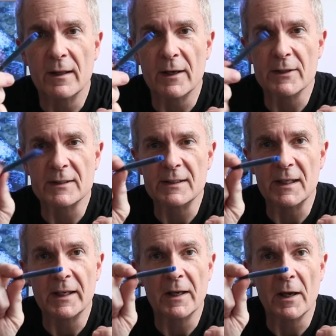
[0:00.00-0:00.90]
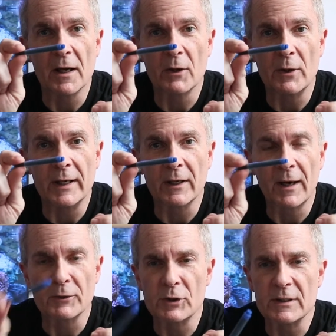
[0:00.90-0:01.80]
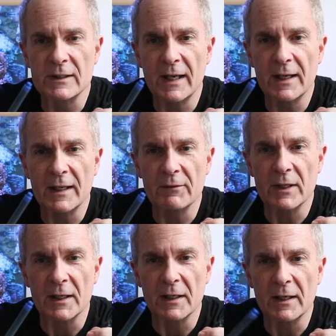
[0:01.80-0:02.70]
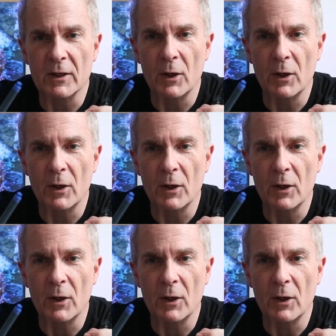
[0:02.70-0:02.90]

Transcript: there's the uh, little ink cartridge they give you to get